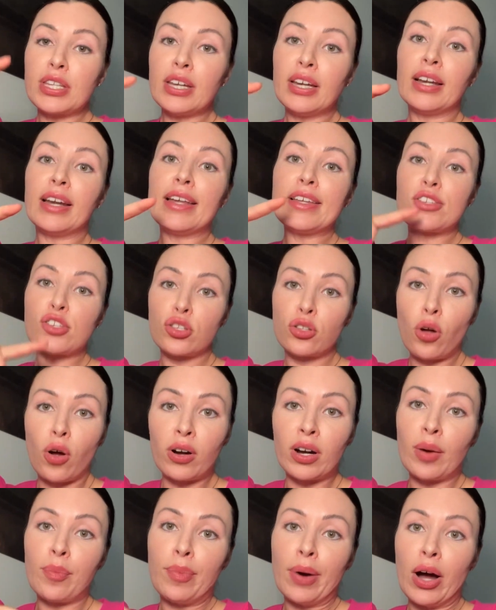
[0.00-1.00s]
let's
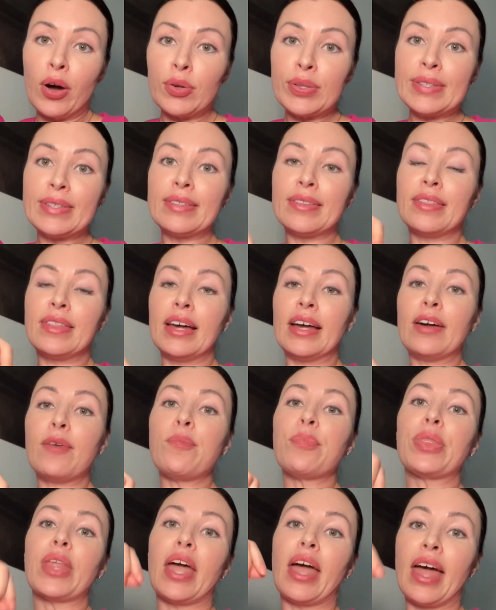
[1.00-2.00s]
talk about the
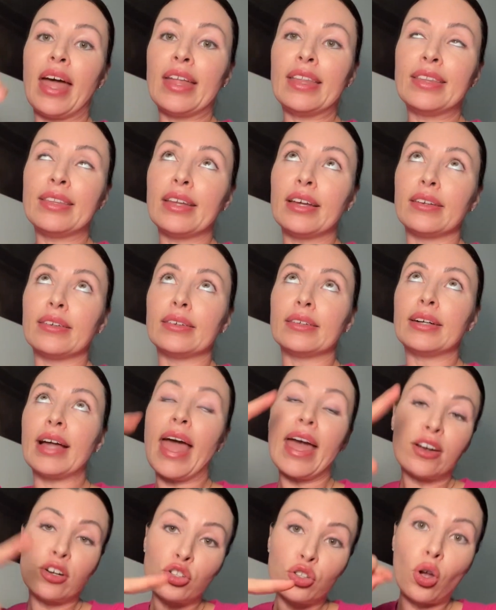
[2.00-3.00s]

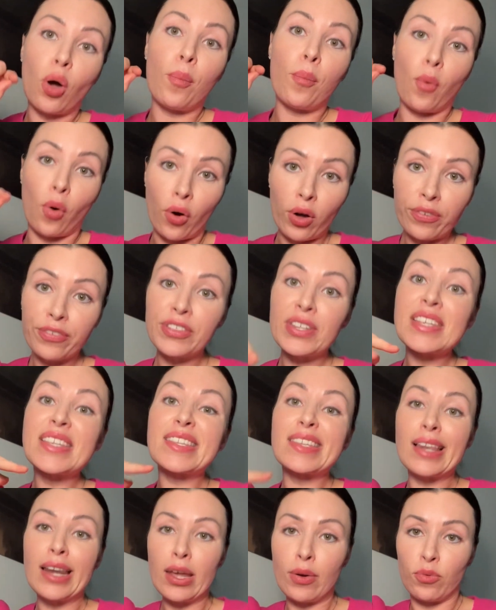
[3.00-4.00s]
ectomorph, the
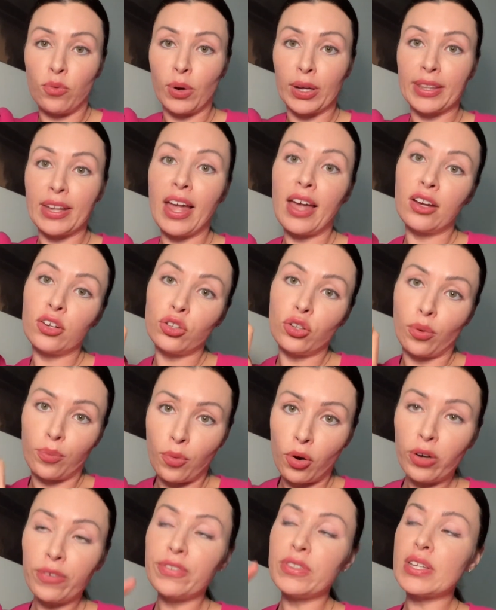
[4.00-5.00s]
slim one.
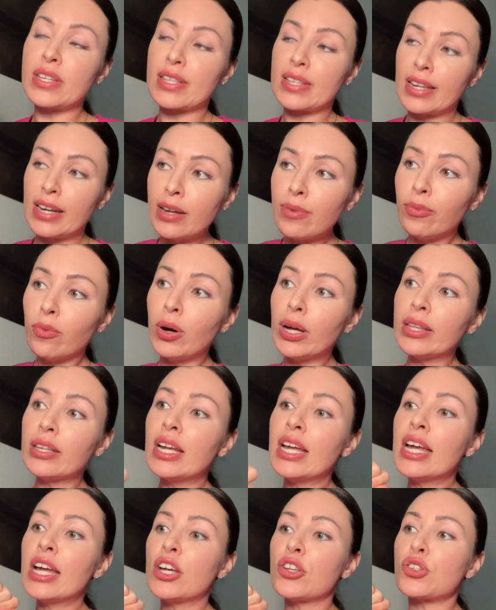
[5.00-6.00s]
Ectomorph, the slim one.
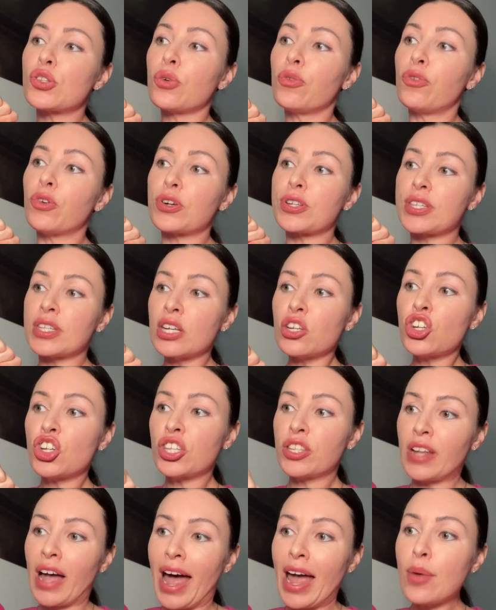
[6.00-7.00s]
So for
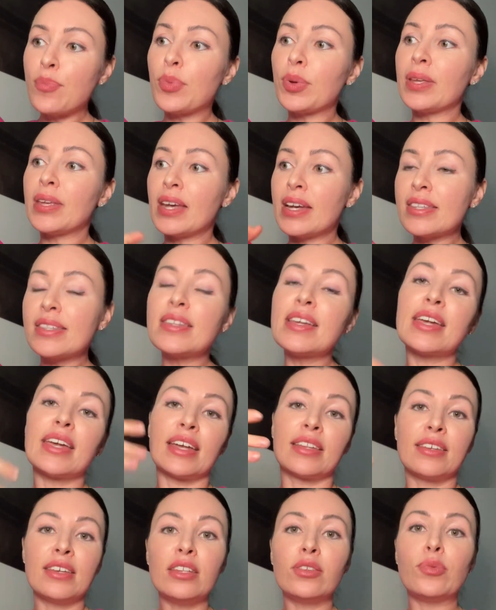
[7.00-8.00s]
such type, yes, they
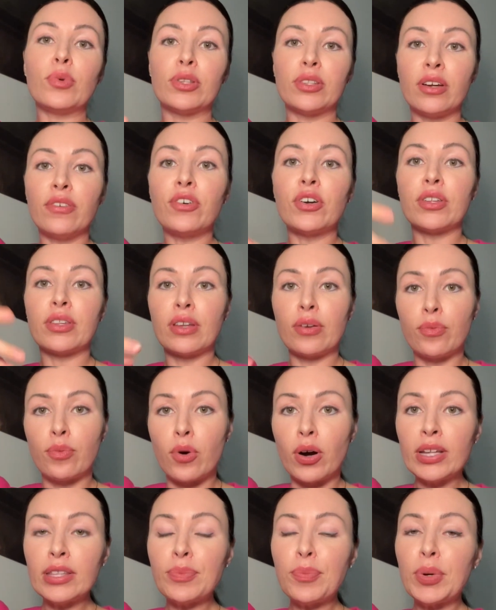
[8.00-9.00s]
can eat whatever they
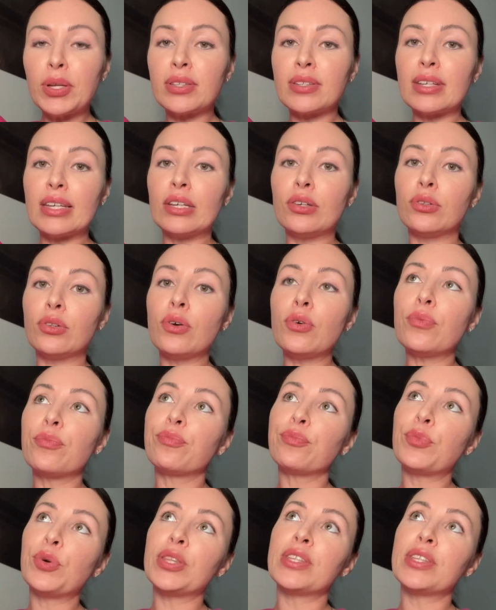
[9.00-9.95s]
want, but you know, with